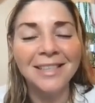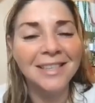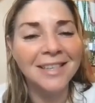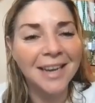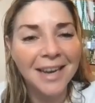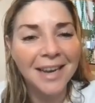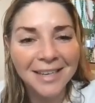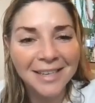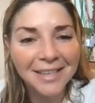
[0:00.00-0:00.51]

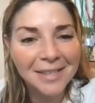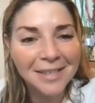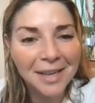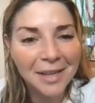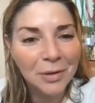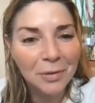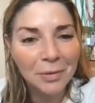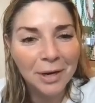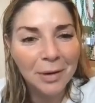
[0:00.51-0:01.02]
stuck. Is
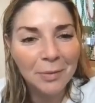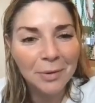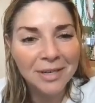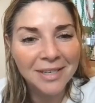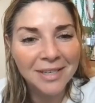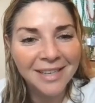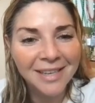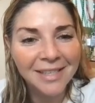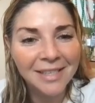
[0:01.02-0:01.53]
that the right
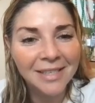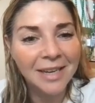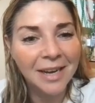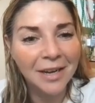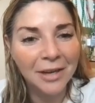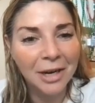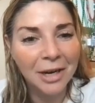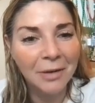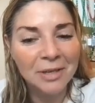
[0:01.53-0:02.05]
word to say?
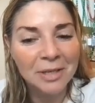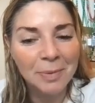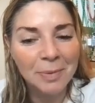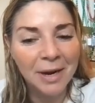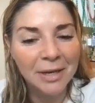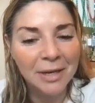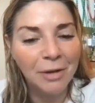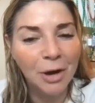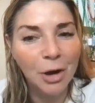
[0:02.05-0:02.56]
Stuck in our
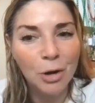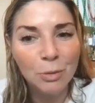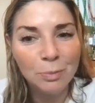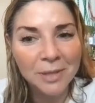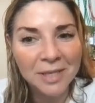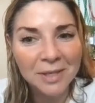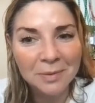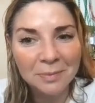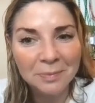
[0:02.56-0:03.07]
respective
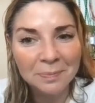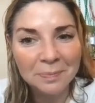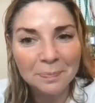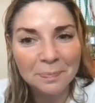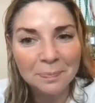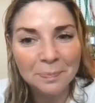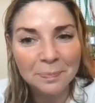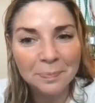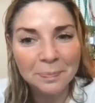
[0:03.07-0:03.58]
homes?
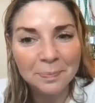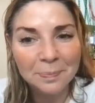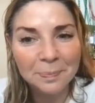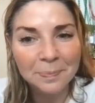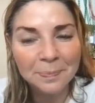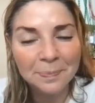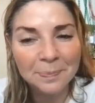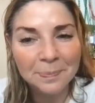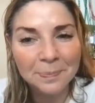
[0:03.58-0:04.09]
Yeah, you're
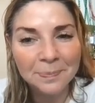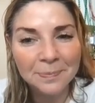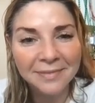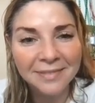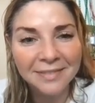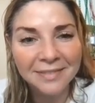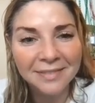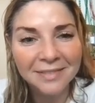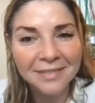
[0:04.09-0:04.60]
kind of stuck
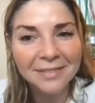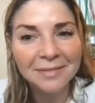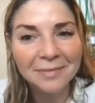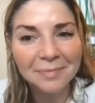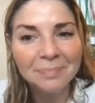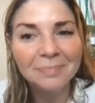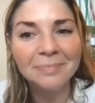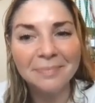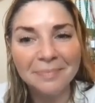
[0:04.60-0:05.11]
in a box
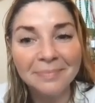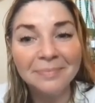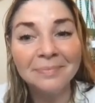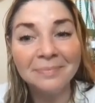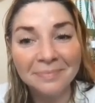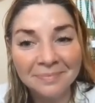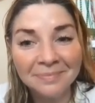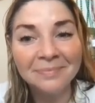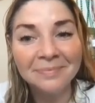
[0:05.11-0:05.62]
right
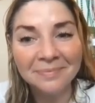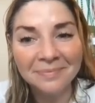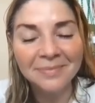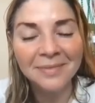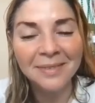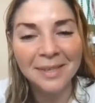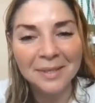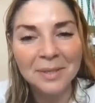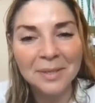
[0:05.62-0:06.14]
now.
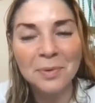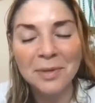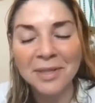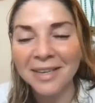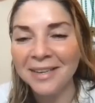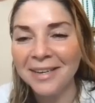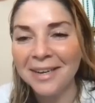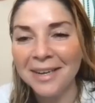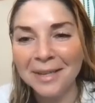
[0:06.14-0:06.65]
That's what
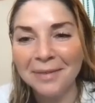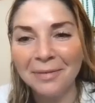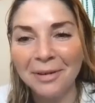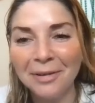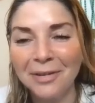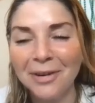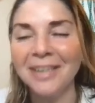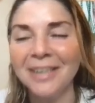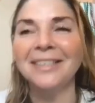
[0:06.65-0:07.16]
they call it
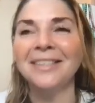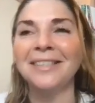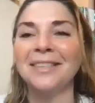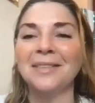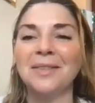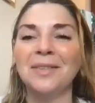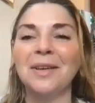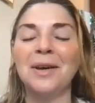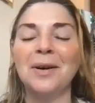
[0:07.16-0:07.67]
for friends.
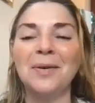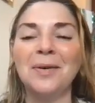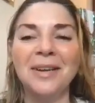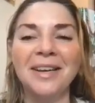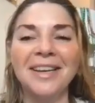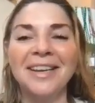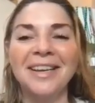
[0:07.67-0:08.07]
So,